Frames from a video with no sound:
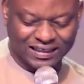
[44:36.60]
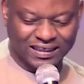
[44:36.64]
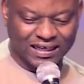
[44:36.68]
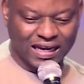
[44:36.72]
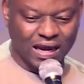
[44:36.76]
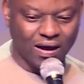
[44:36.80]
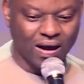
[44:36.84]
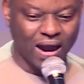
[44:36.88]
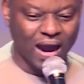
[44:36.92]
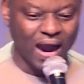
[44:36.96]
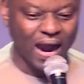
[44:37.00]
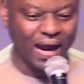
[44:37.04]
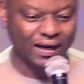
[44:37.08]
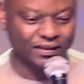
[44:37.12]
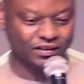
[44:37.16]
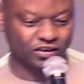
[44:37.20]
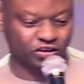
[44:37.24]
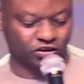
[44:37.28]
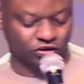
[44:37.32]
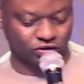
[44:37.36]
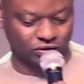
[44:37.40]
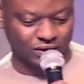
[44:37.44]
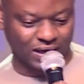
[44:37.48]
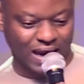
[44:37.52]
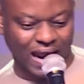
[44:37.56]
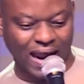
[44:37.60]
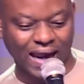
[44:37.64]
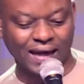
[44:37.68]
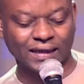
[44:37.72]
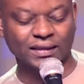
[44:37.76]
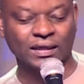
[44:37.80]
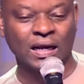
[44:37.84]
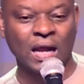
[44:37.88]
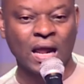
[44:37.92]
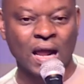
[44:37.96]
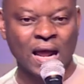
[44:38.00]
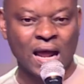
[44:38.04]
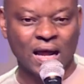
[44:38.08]
in our hearts tonight,
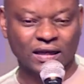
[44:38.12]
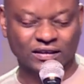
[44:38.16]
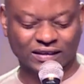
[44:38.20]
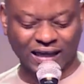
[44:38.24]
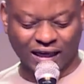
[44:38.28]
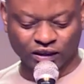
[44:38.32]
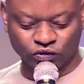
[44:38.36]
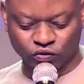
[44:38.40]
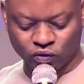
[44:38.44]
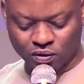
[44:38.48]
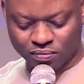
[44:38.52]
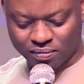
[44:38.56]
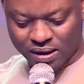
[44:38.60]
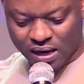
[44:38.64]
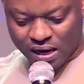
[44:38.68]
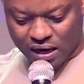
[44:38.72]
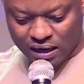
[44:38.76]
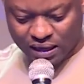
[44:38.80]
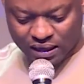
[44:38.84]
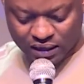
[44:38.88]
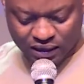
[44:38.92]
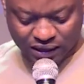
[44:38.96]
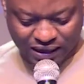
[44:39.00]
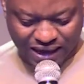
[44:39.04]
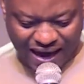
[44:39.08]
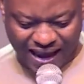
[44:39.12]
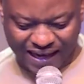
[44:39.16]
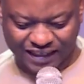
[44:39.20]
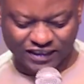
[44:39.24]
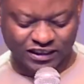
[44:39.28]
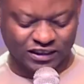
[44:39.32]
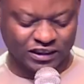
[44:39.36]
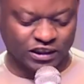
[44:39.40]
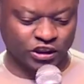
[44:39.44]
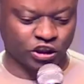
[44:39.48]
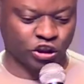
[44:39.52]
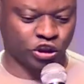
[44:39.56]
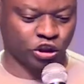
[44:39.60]
that we may
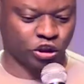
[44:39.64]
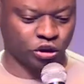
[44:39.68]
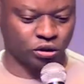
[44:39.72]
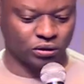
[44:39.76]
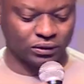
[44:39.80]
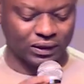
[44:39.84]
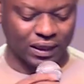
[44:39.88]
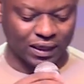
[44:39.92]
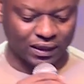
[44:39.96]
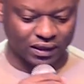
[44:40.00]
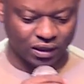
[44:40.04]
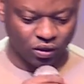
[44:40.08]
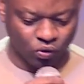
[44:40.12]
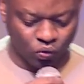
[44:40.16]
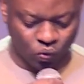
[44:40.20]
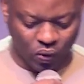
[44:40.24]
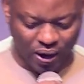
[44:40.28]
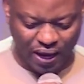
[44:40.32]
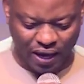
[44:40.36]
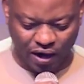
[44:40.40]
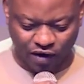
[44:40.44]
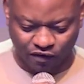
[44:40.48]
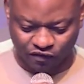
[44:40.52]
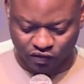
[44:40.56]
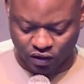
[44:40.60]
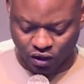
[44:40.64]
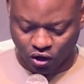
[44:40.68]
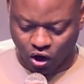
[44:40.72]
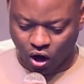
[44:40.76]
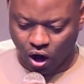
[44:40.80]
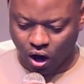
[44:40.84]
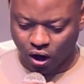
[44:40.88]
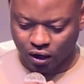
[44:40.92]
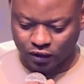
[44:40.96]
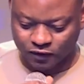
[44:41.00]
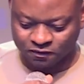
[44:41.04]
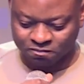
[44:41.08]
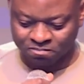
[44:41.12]
raise these children in the way of the
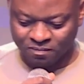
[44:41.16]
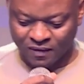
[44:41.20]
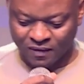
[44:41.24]
Lord.